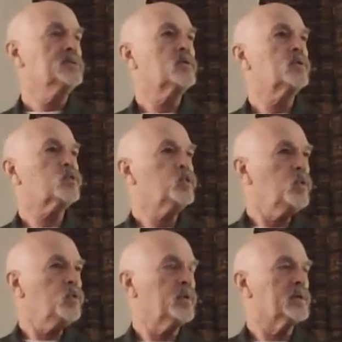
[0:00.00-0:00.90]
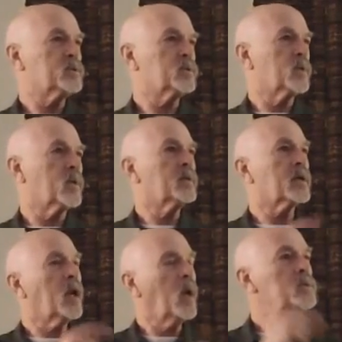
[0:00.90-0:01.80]
So the truth is, the
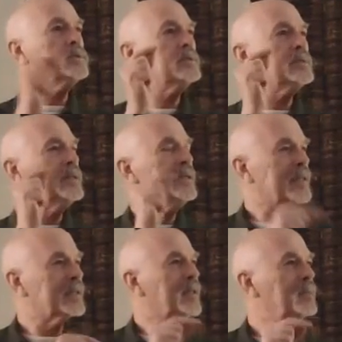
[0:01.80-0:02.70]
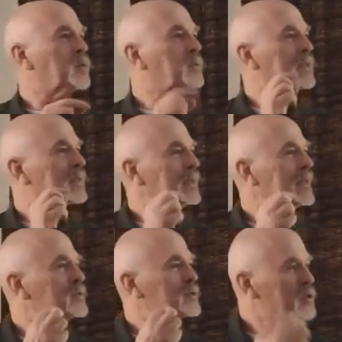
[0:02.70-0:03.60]
closest that he can come to, which I think
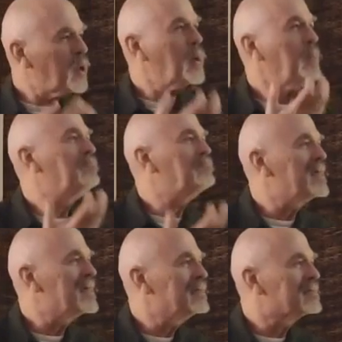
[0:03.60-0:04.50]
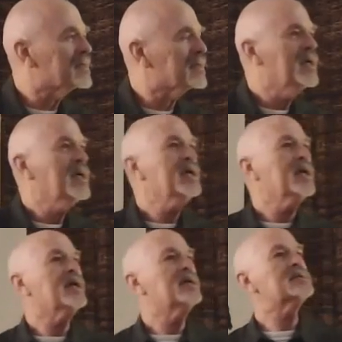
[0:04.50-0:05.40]
is so amazing,
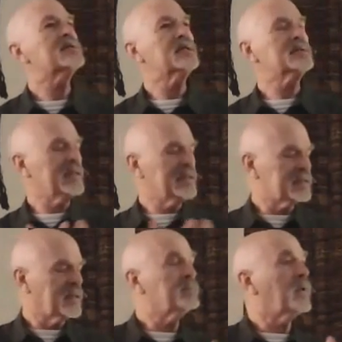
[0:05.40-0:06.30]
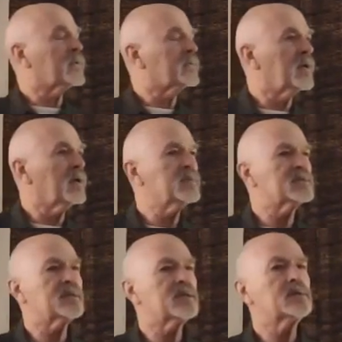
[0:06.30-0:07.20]
is he say, Bodhidharma
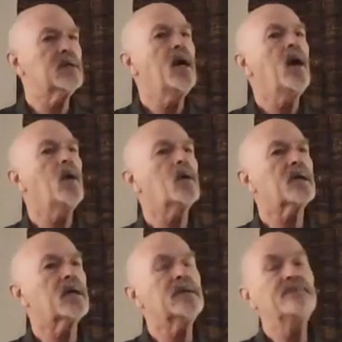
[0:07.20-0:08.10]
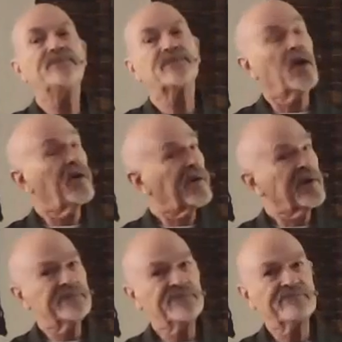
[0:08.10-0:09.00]
says, okay, all right.
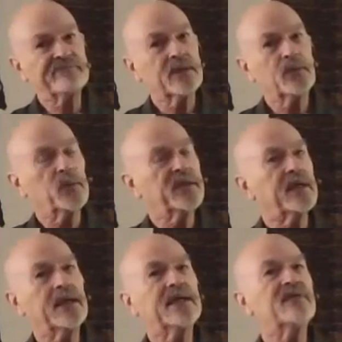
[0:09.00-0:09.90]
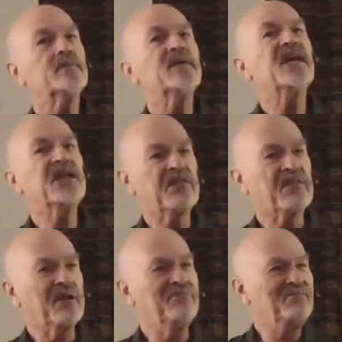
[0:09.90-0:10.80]
We can't give them anything.